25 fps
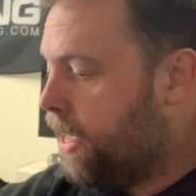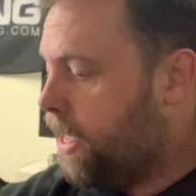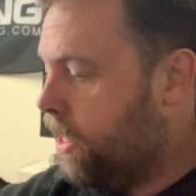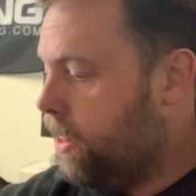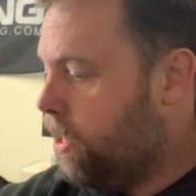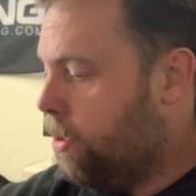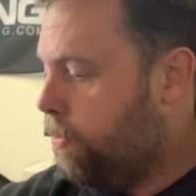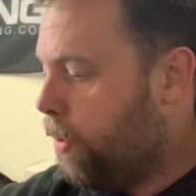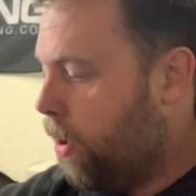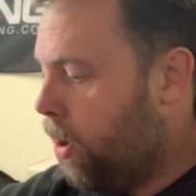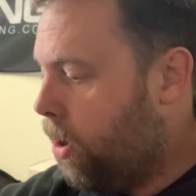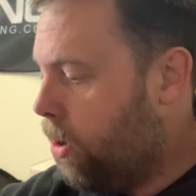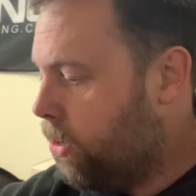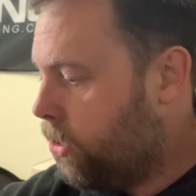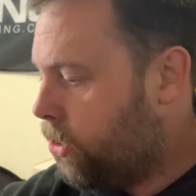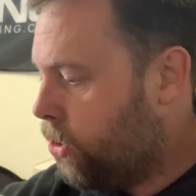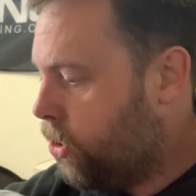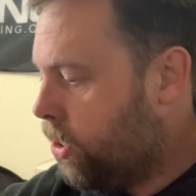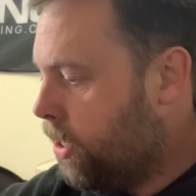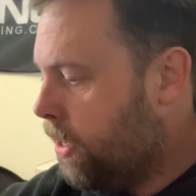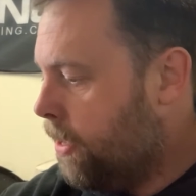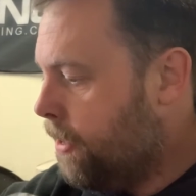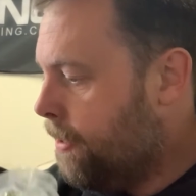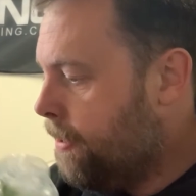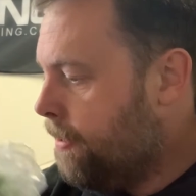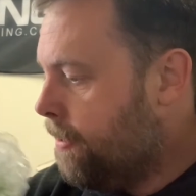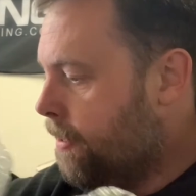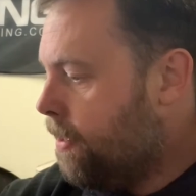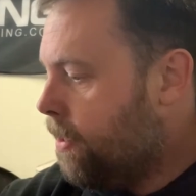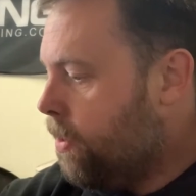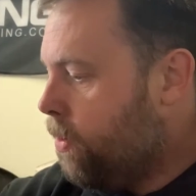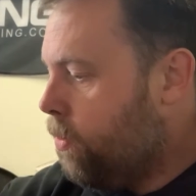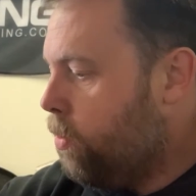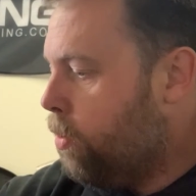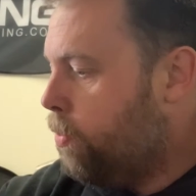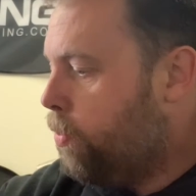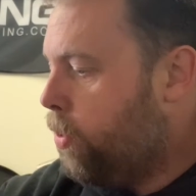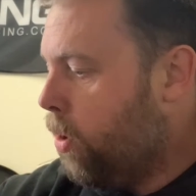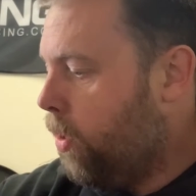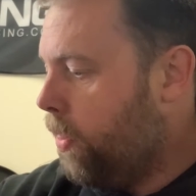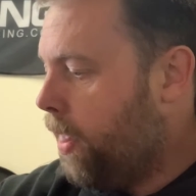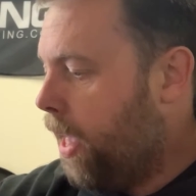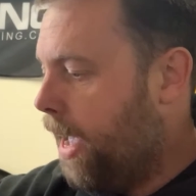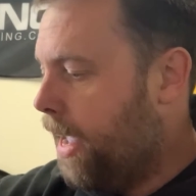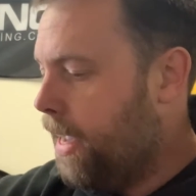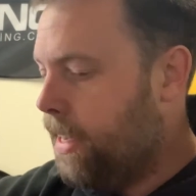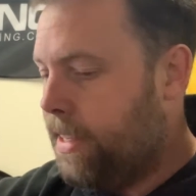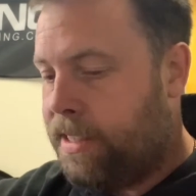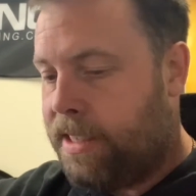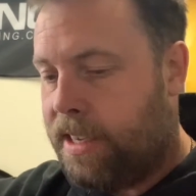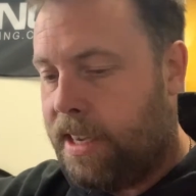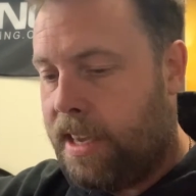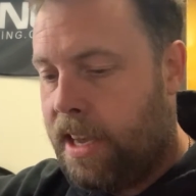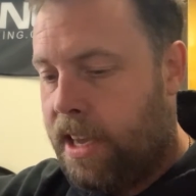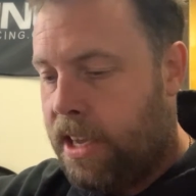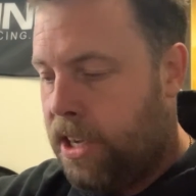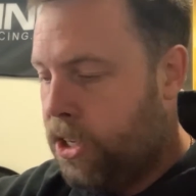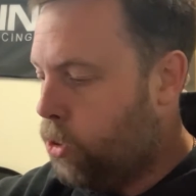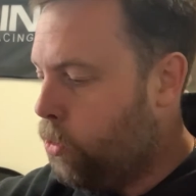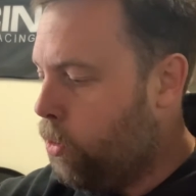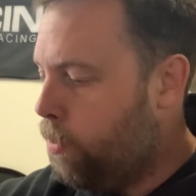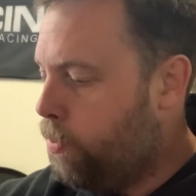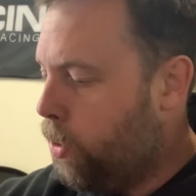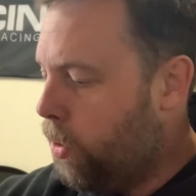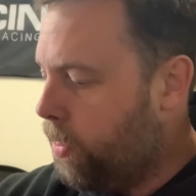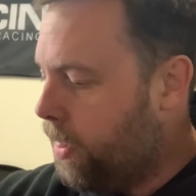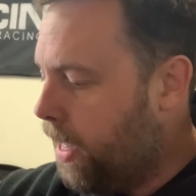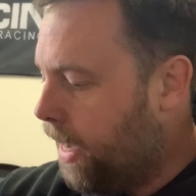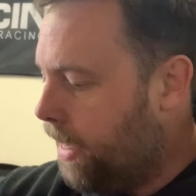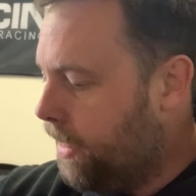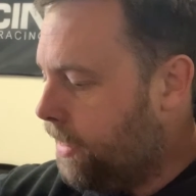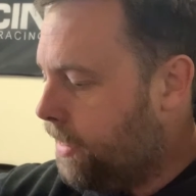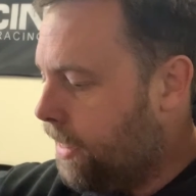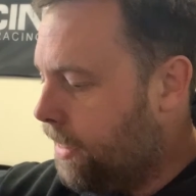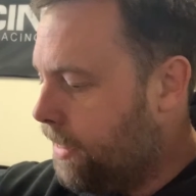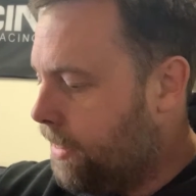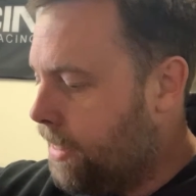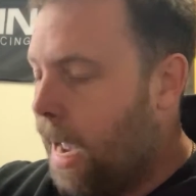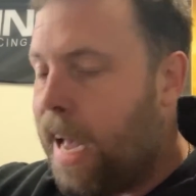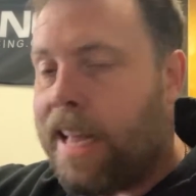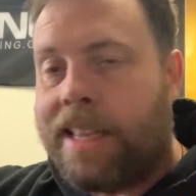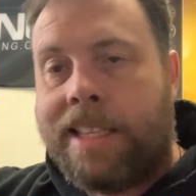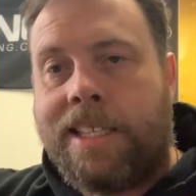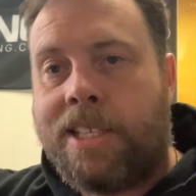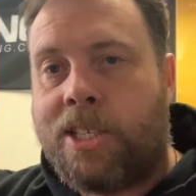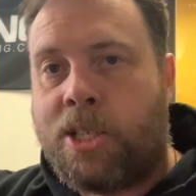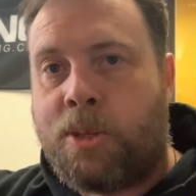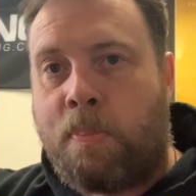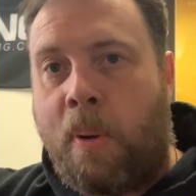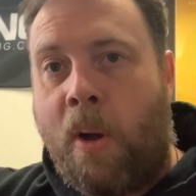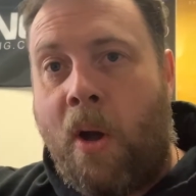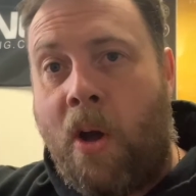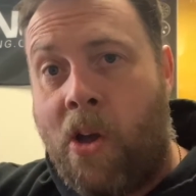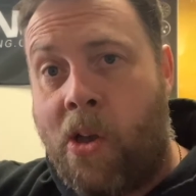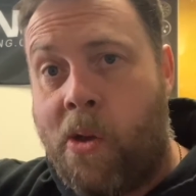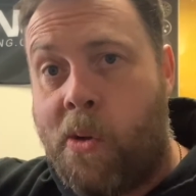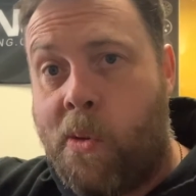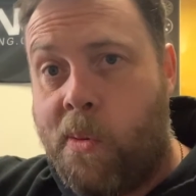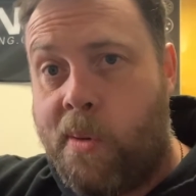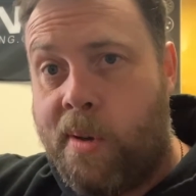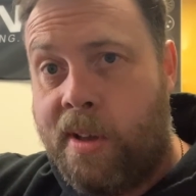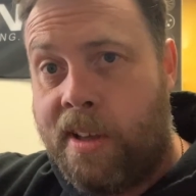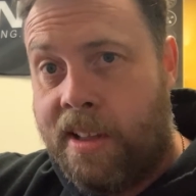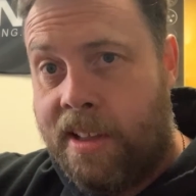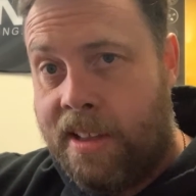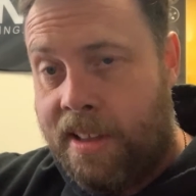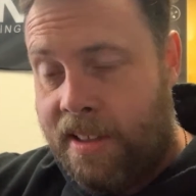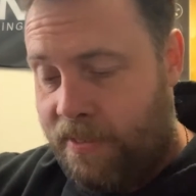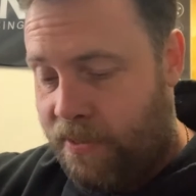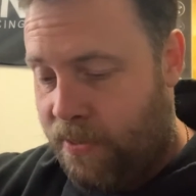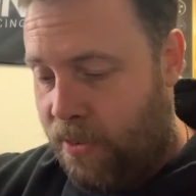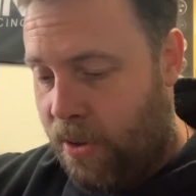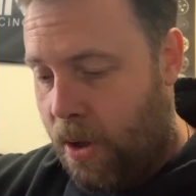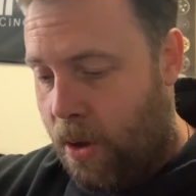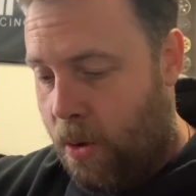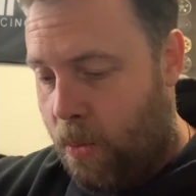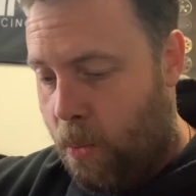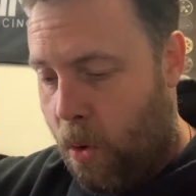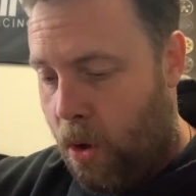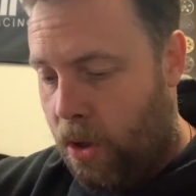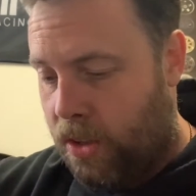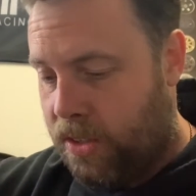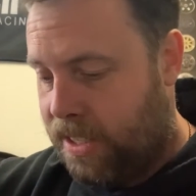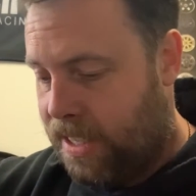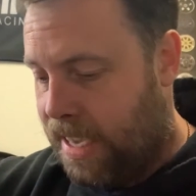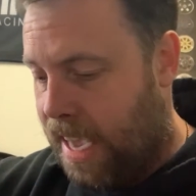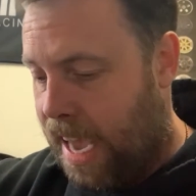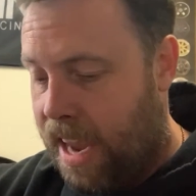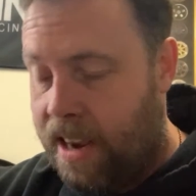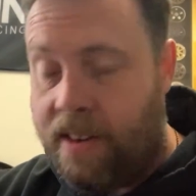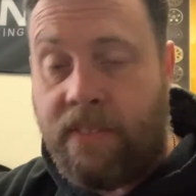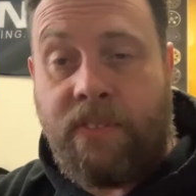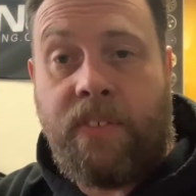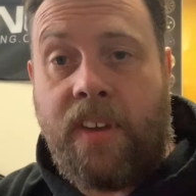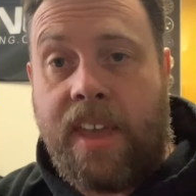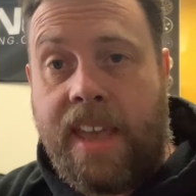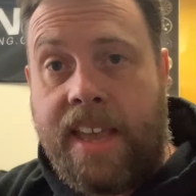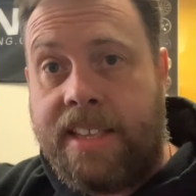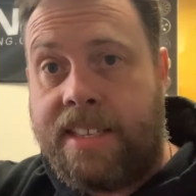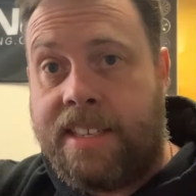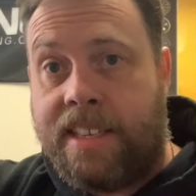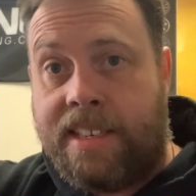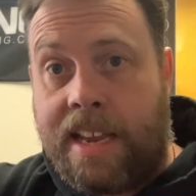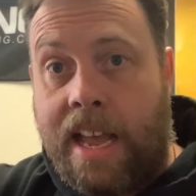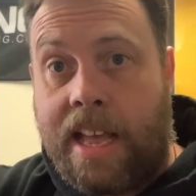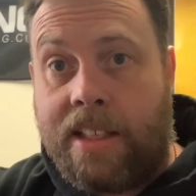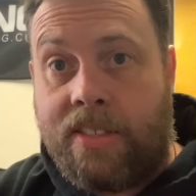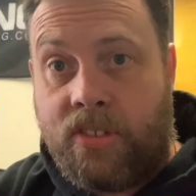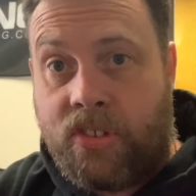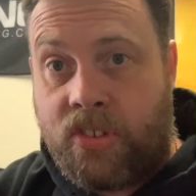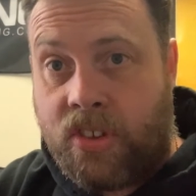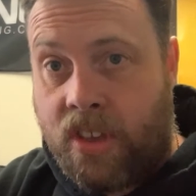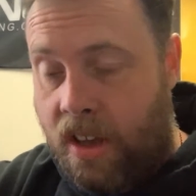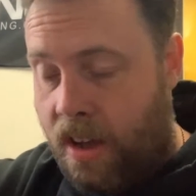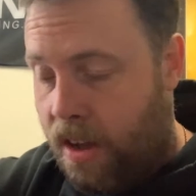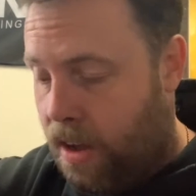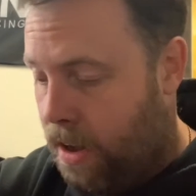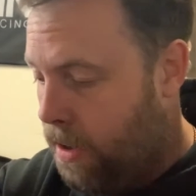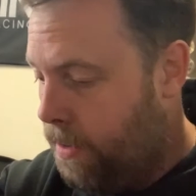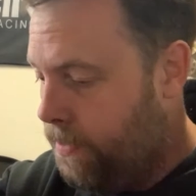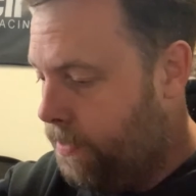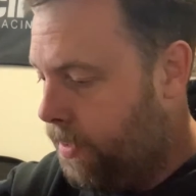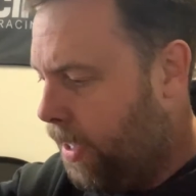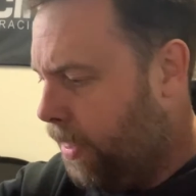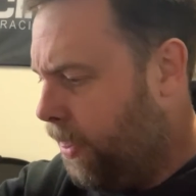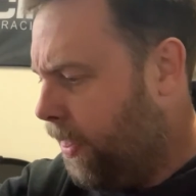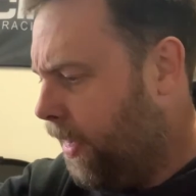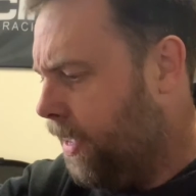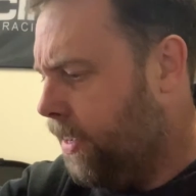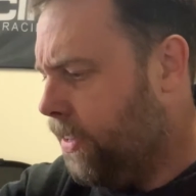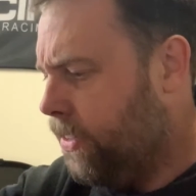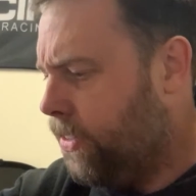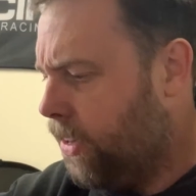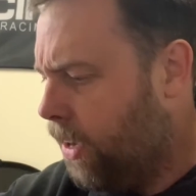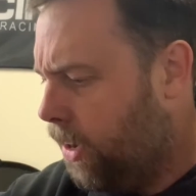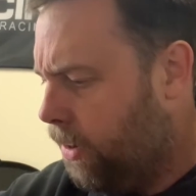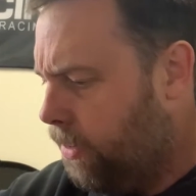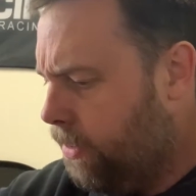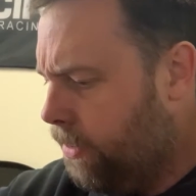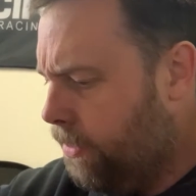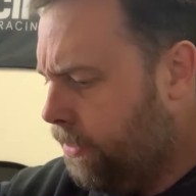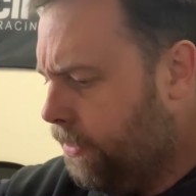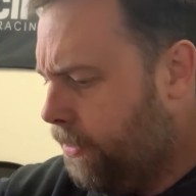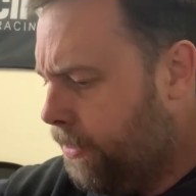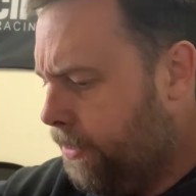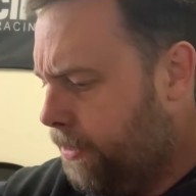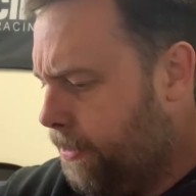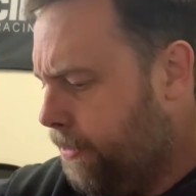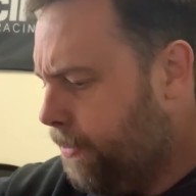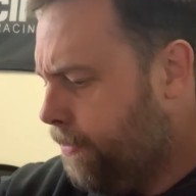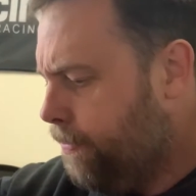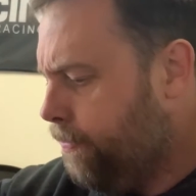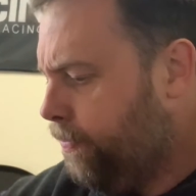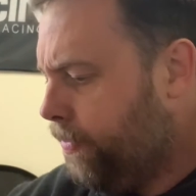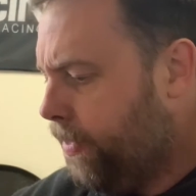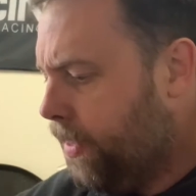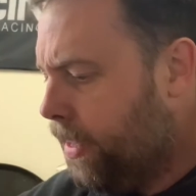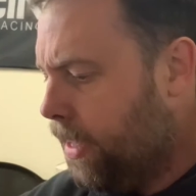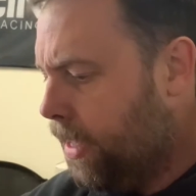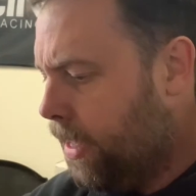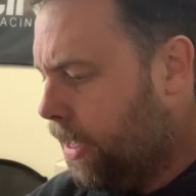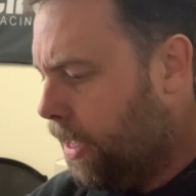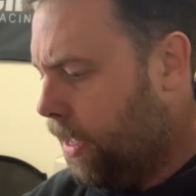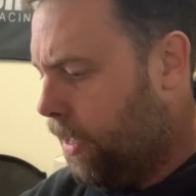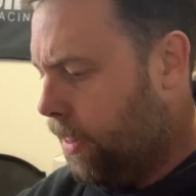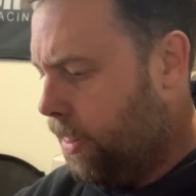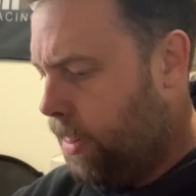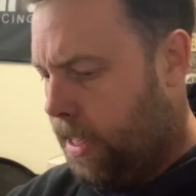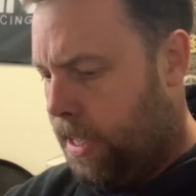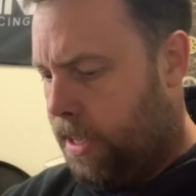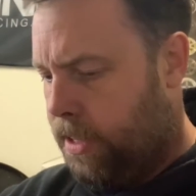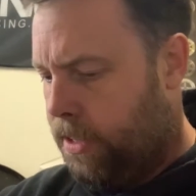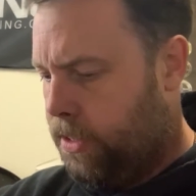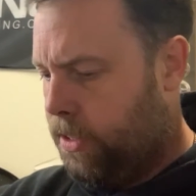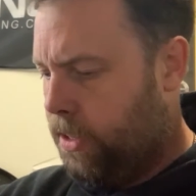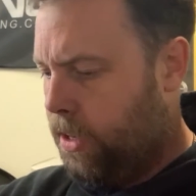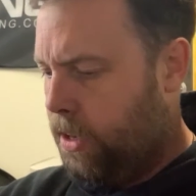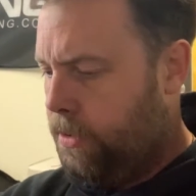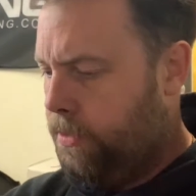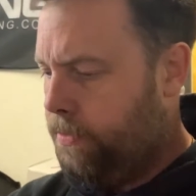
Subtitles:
in the box. We'll put that into. Should we put that into Dan's pile for what's getting fitted to Dan's car? I think so. I think so.